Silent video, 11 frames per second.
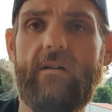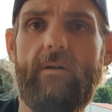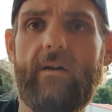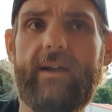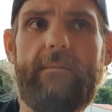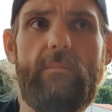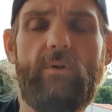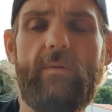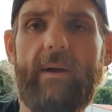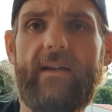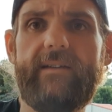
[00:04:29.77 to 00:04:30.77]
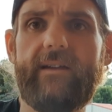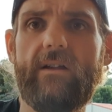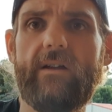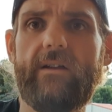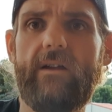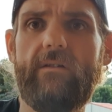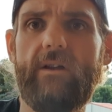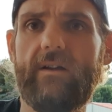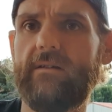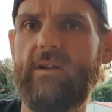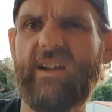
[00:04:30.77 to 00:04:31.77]
I keep it pretty basic. Like I don't
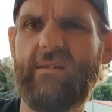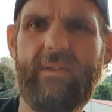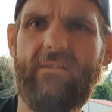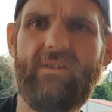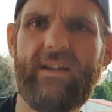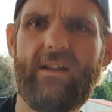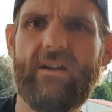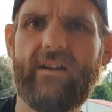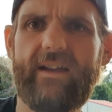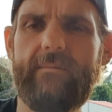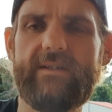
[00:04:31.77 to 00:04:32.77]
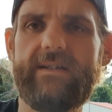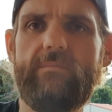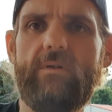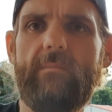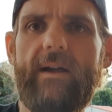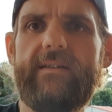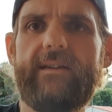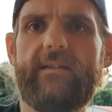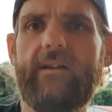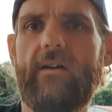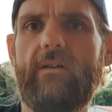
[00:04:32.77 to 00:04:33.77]
like it with everything. Like I keep it simple and basic.
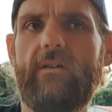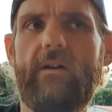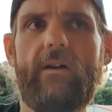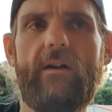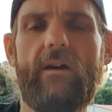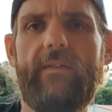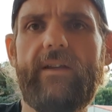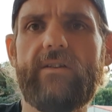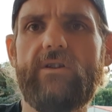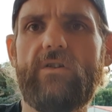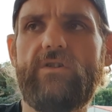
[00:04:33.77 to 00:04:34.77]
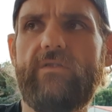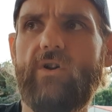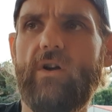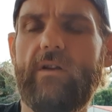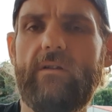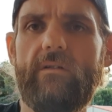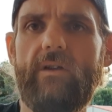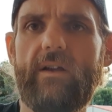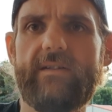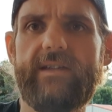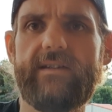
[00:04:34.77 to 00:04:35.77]
So I think as long as you've got like
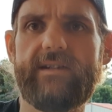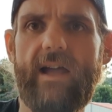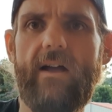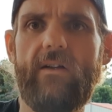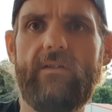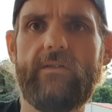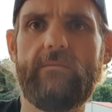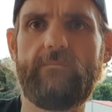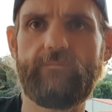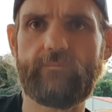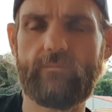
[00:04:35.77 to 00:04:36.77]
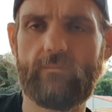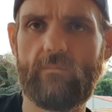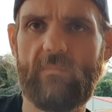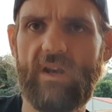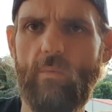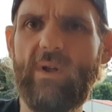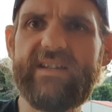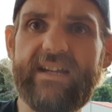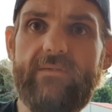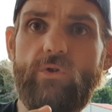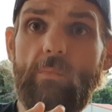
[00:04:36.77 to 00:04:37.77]
a set of scales, and once it
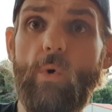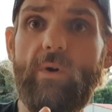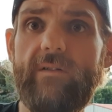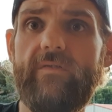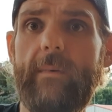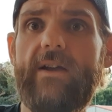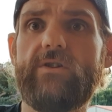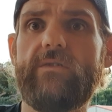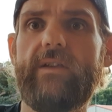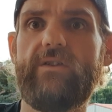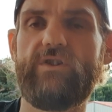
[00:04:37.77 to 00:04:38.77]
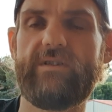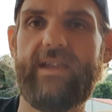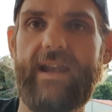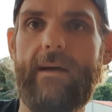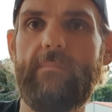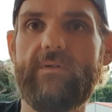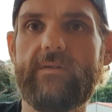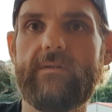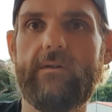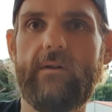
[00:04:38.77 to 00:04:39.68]
give you more information than just the numbers,